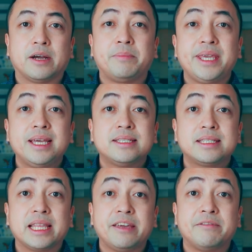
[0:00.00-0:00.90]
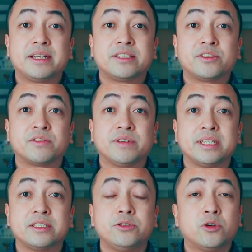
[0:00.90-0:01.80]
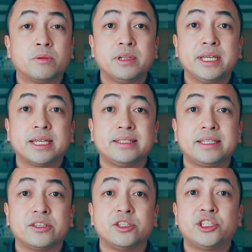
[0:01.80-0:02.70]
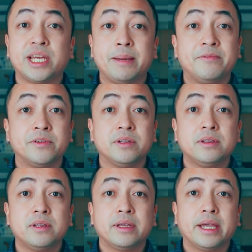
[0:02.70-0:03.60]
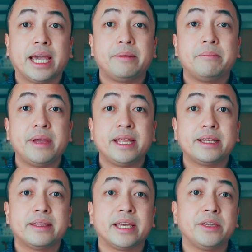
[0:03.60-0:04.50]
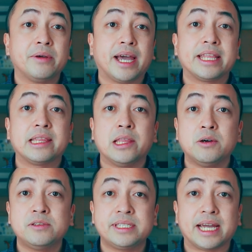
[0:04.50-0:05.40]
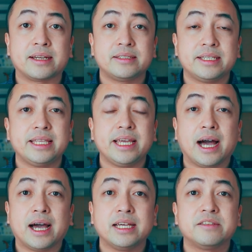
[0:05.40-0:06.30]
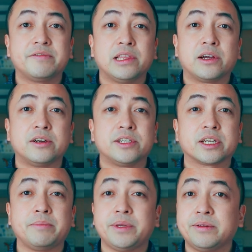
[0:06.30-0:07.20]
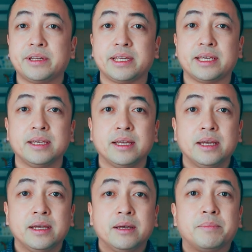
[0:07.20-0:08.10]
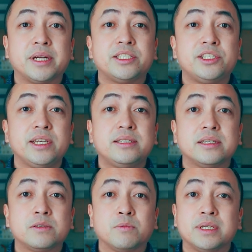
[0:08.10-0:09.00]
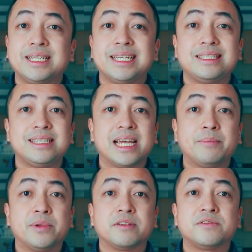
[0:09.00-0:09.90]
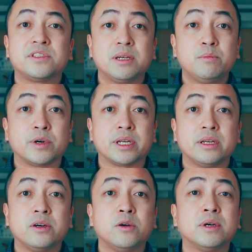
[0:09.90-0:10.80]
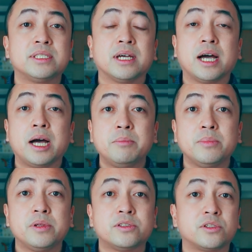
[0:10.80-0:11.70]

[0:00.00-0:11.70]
Now, being a slave and a servant is normally considered shameful and meant that you had low status in the eyes of the larger community, but Jesus was an example of someone who was a humble